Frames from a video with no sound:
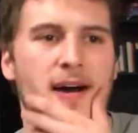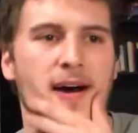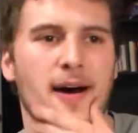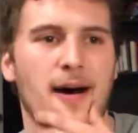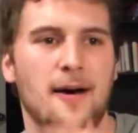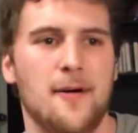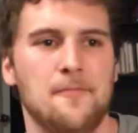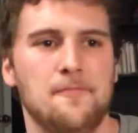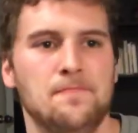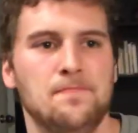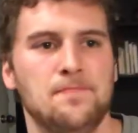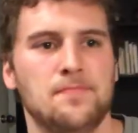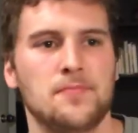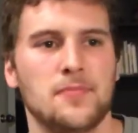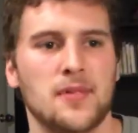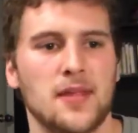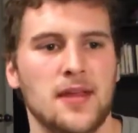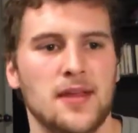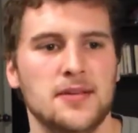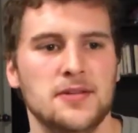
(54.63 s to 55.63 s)
Um,
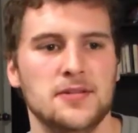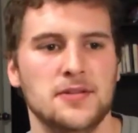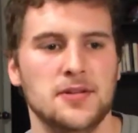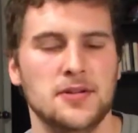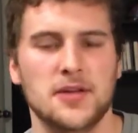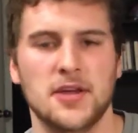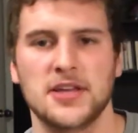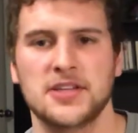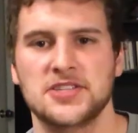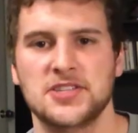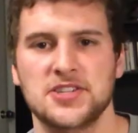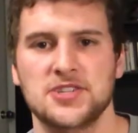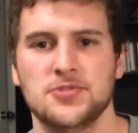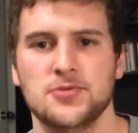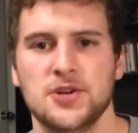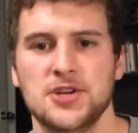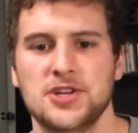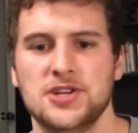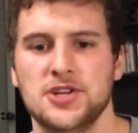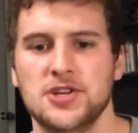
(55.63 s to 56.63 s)
you know, like
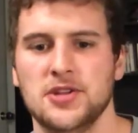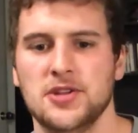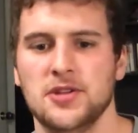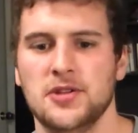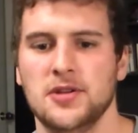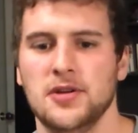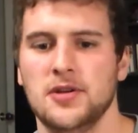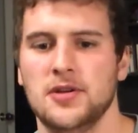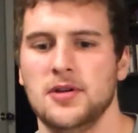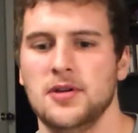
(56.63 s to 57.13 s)
situation,